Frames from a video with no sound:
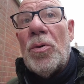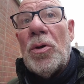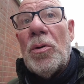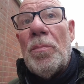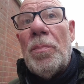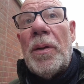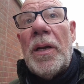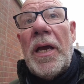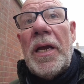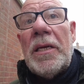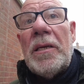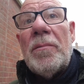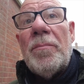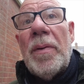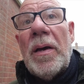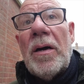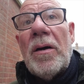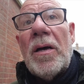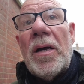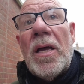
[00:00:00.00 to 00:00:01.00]
complaining
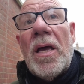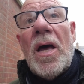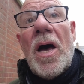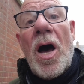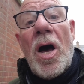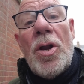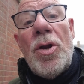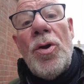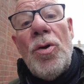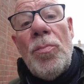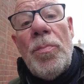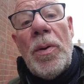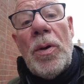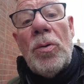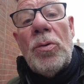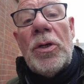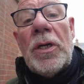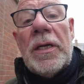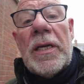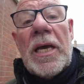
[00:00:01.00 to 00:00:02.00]
about a new
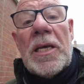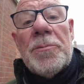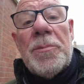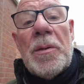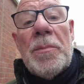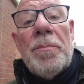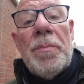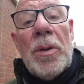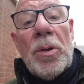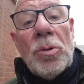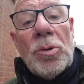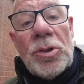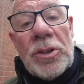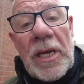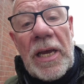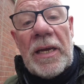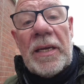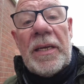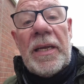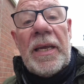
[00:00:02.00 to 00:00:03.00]
building that's been built
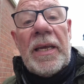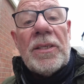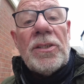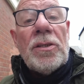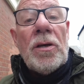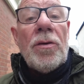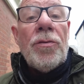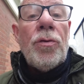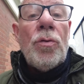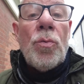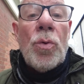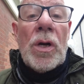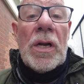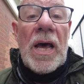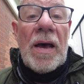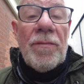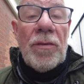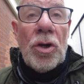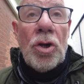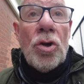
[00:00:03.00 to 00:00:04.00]
down here, so I thought we'll
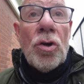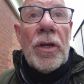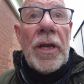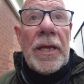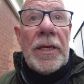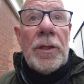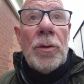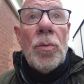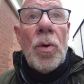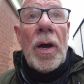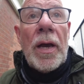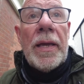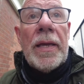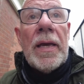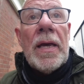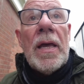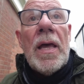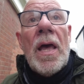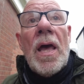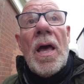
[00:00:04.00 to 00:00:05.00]
have a look anyway.
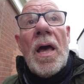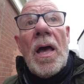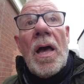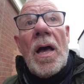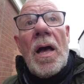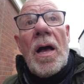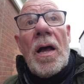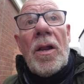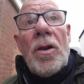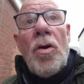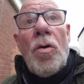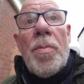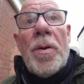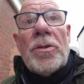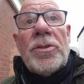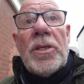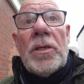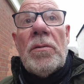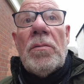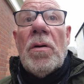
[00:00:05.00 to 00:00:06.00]
A lot of people
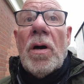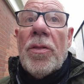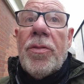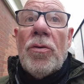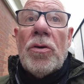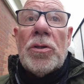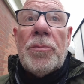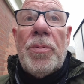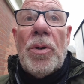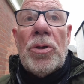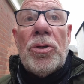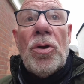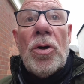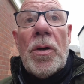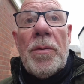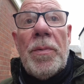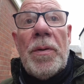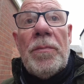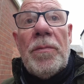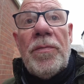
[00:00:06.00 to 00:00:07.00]
said, oh, I thought this building not
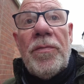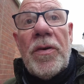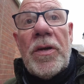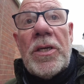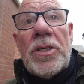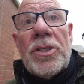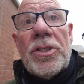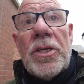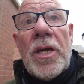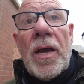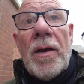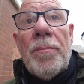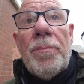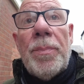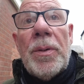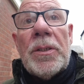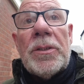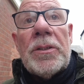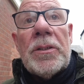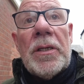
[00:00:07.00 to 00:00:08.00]
even finished yet,
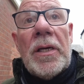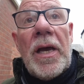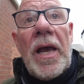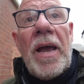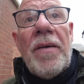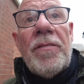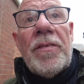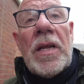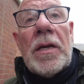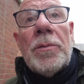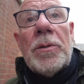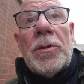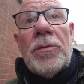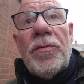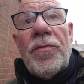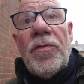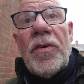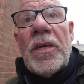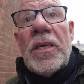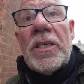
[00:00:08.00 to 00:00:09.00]
but evidently it's
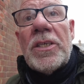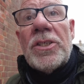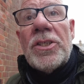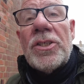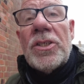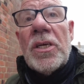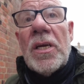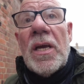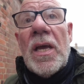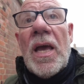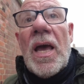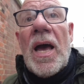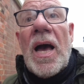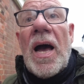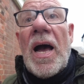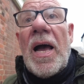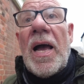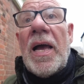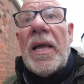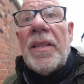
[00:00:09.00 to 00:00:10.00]
finished,
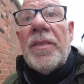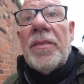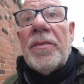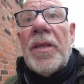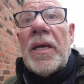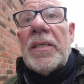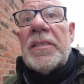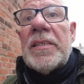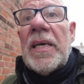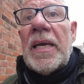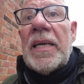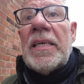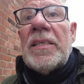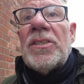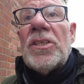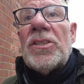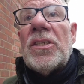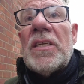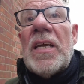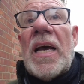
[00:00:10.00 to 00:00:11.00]
and they say it
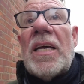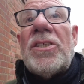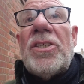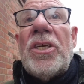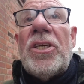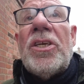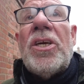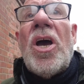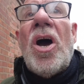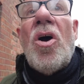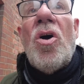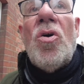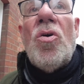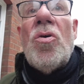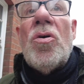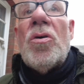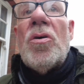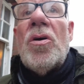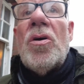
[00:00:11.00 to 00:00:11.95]
doesn't actually go